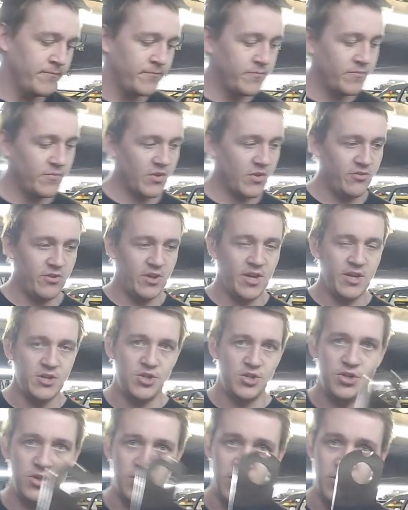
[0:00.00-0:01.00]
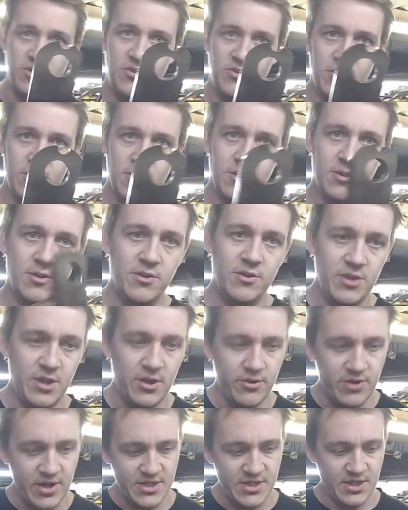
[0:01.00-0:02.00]
So that should,
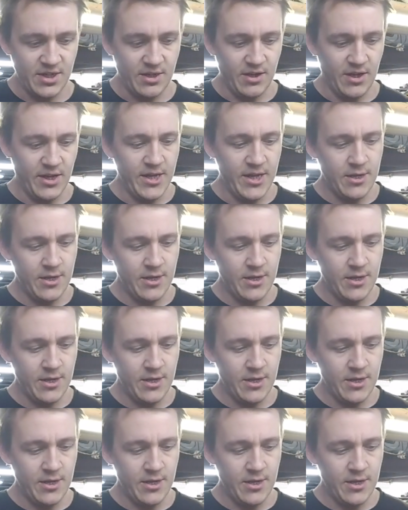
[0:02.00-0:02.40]
theoretically,